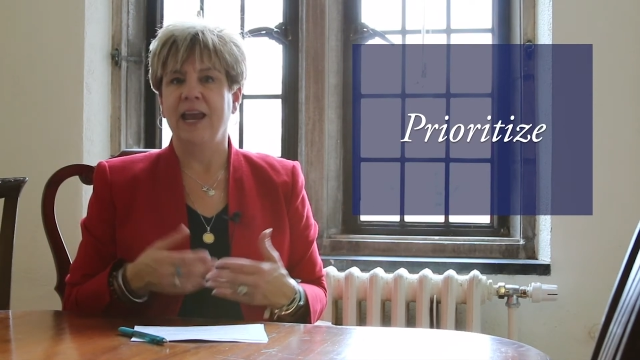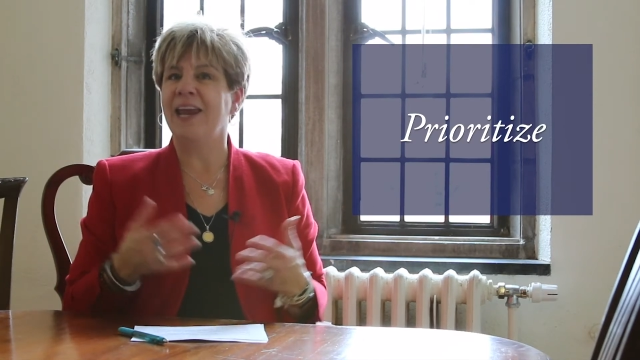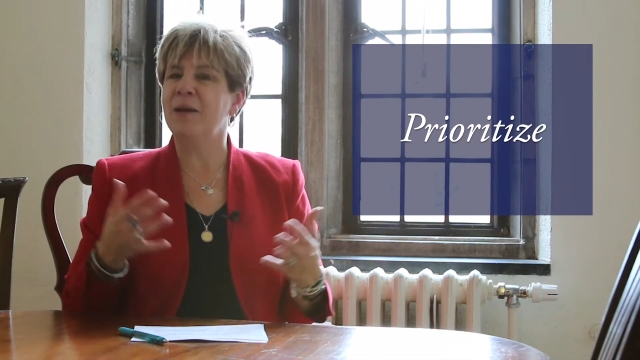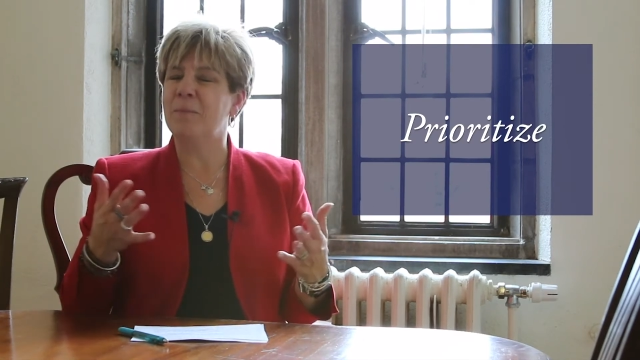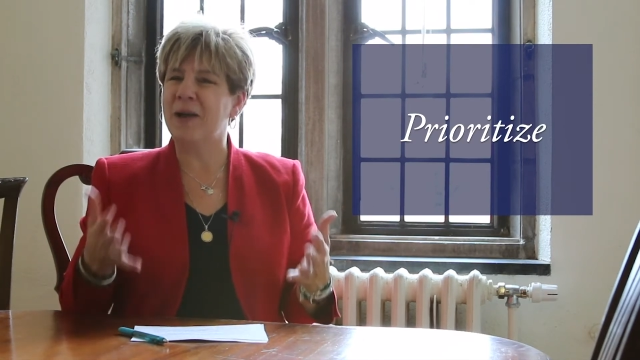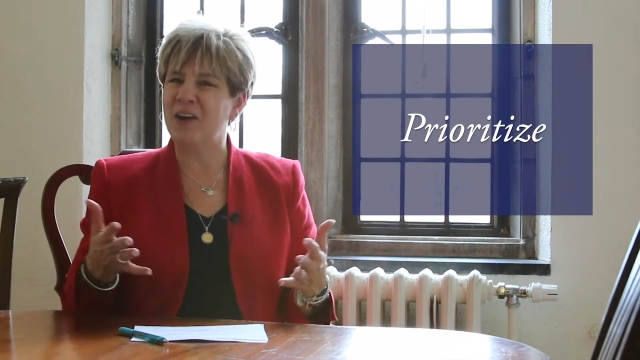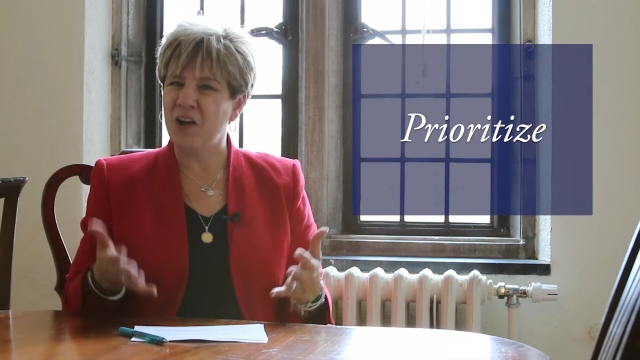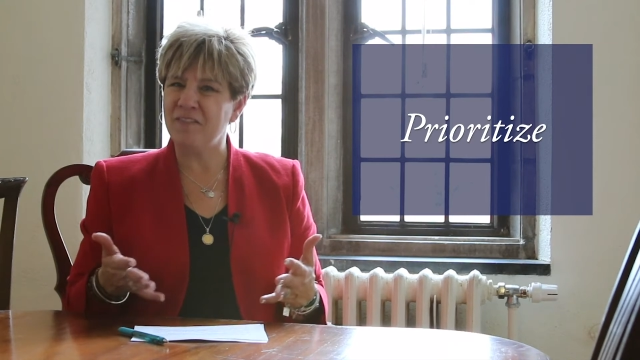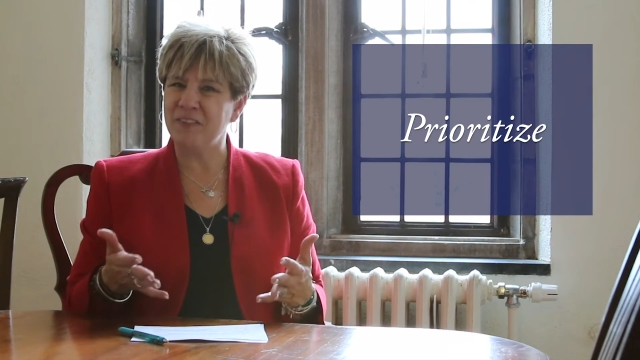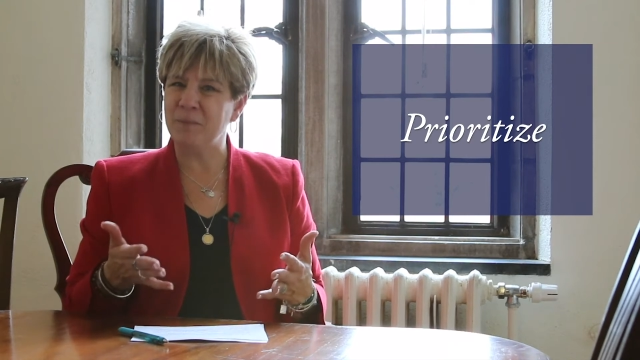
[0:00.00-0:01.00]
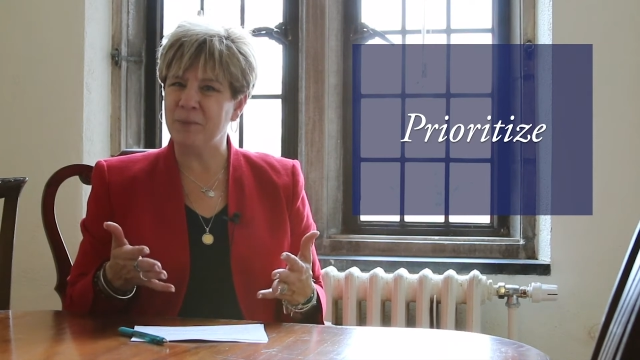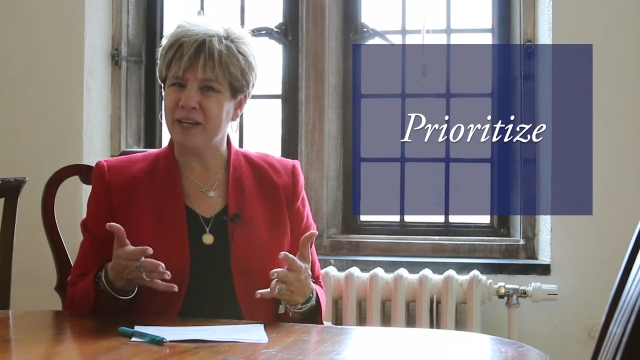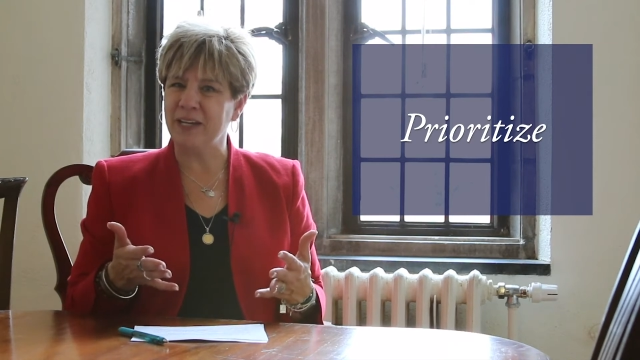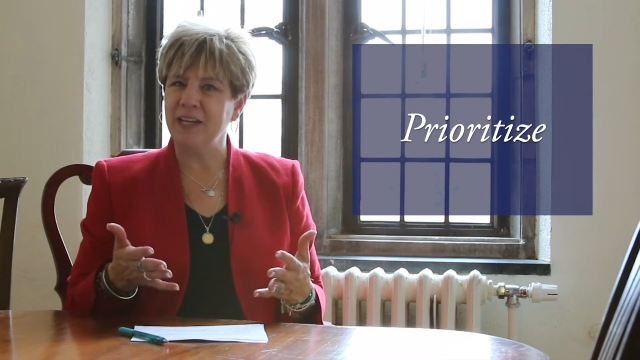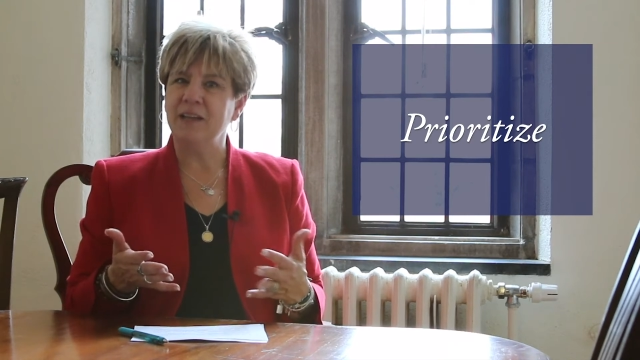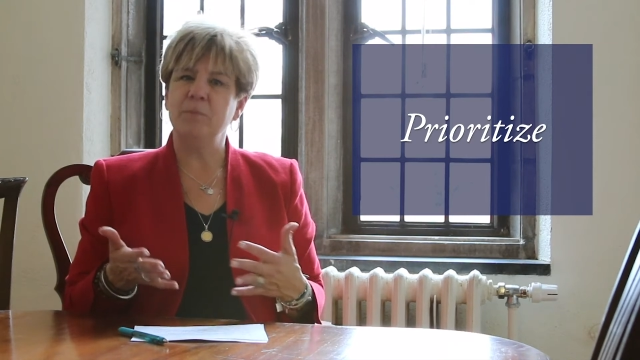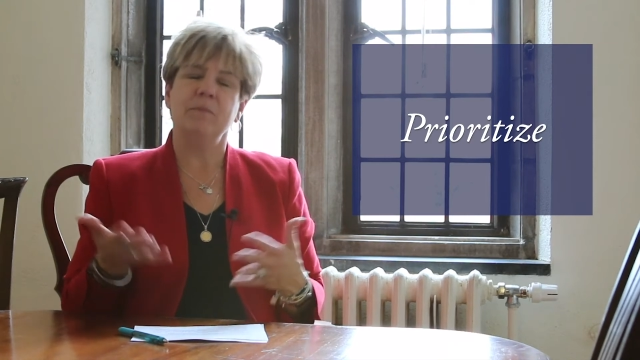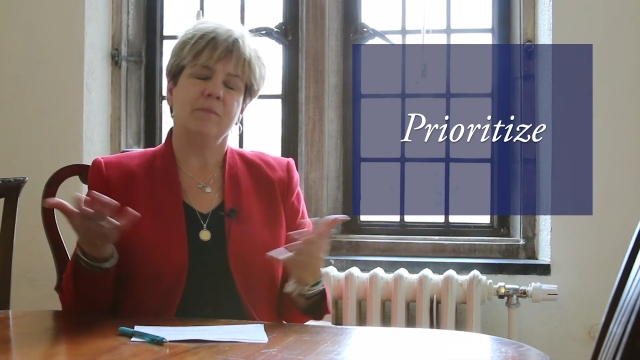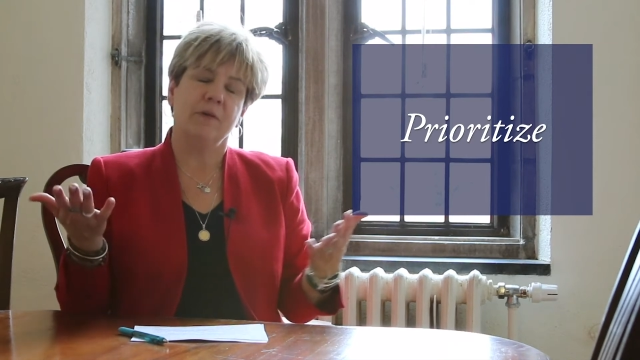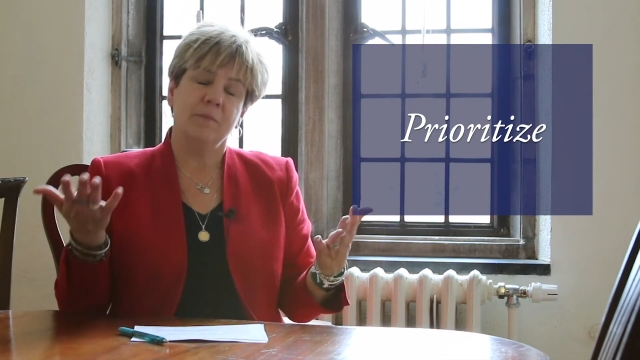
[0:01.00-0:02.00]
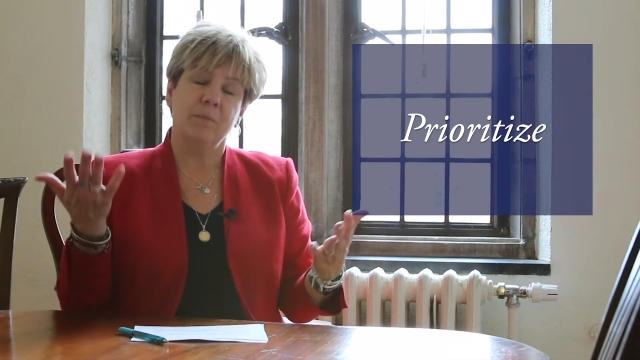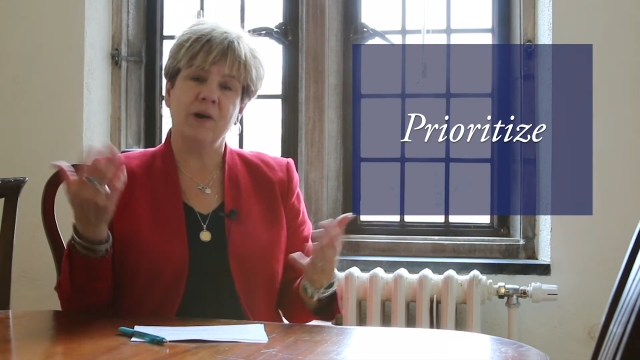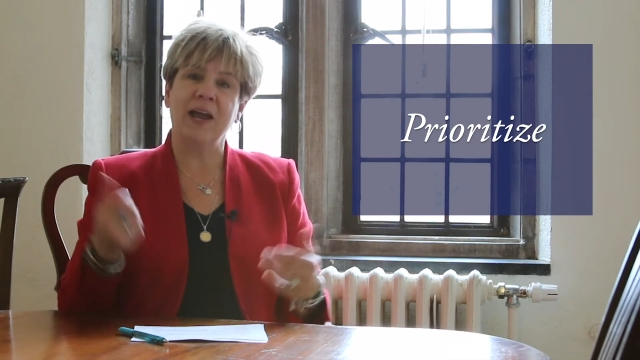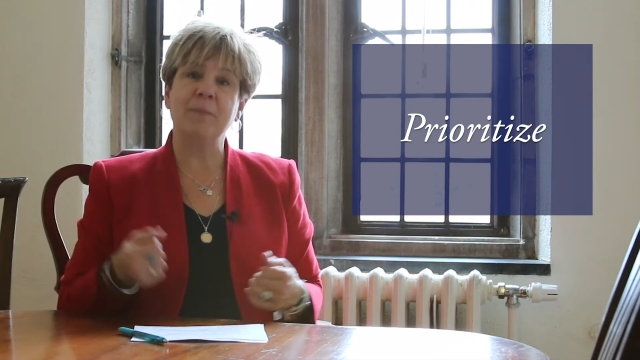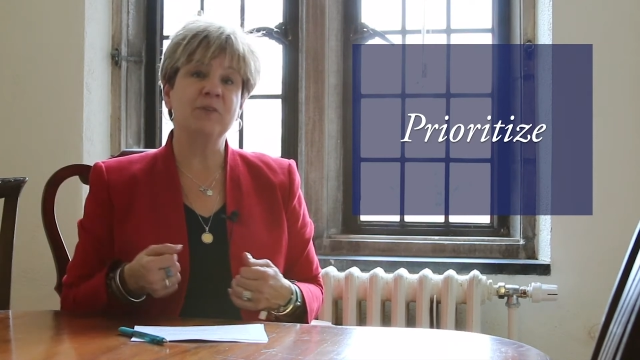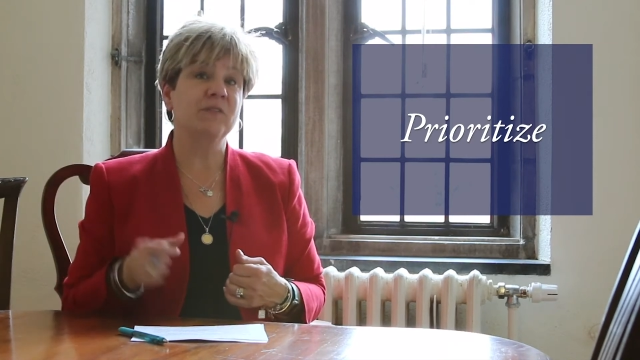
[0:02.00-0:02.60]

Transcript: And it might often be, perhaps